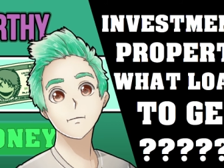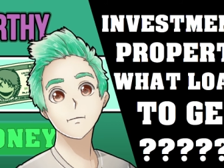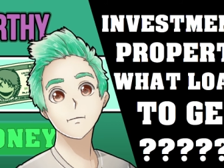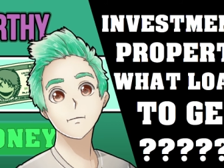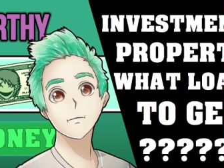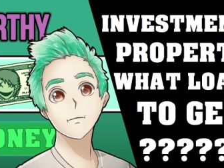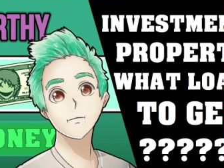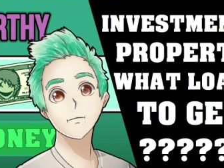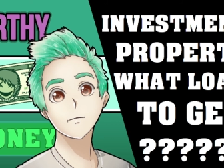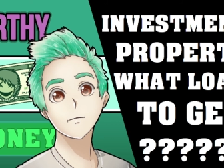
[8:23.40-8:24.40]
uh,
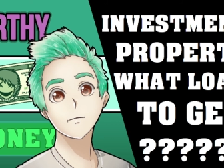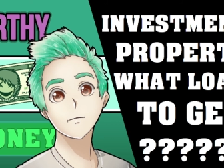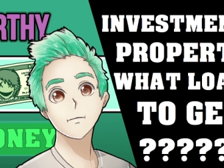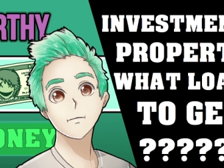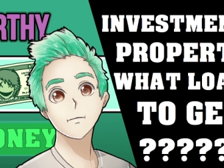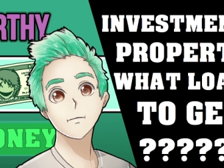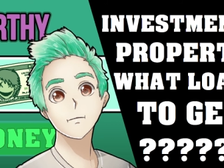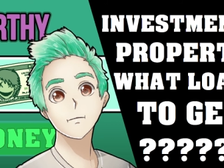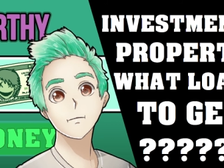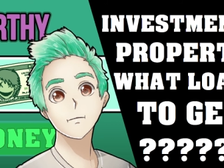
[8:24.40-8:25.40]
mortgage
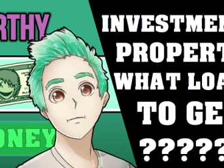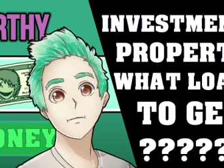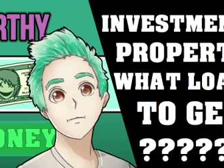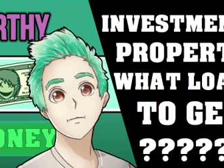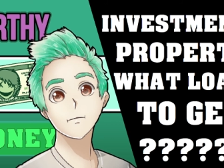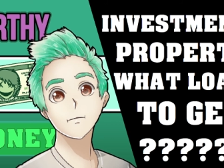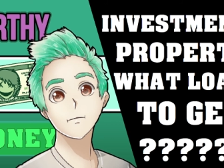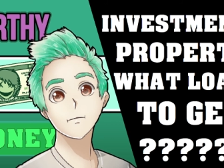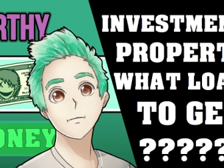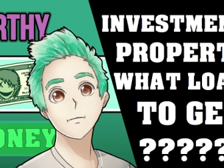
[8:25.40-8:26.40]
insurances
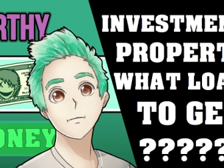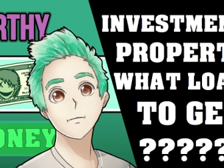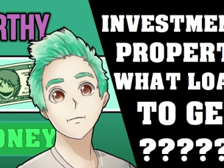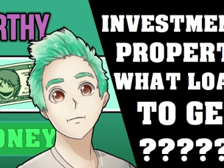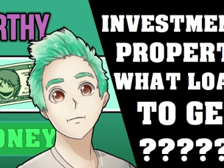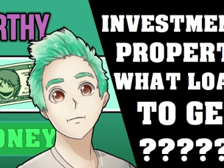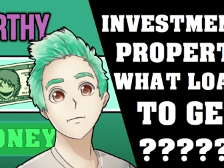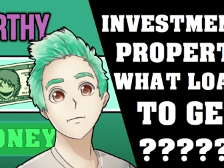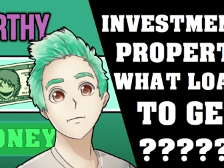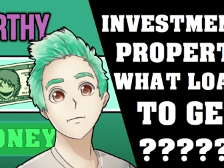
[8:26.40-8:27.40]
aren't a big
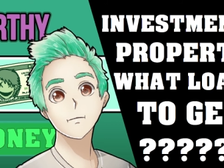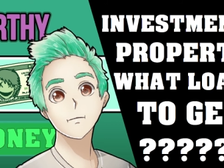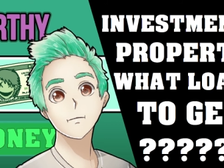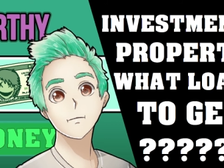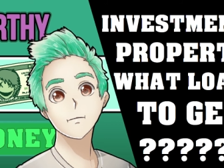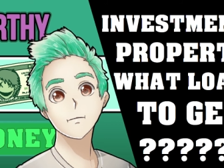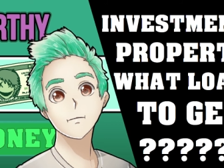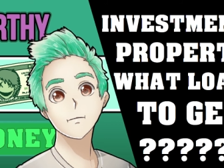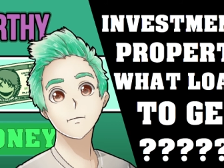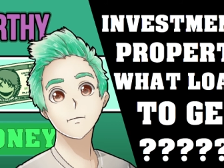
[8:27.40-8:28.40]
deal in the scheme of
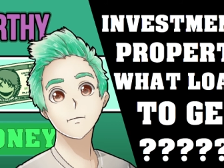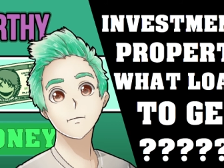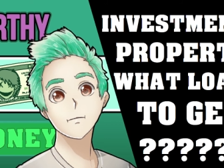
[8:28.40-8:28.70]
things.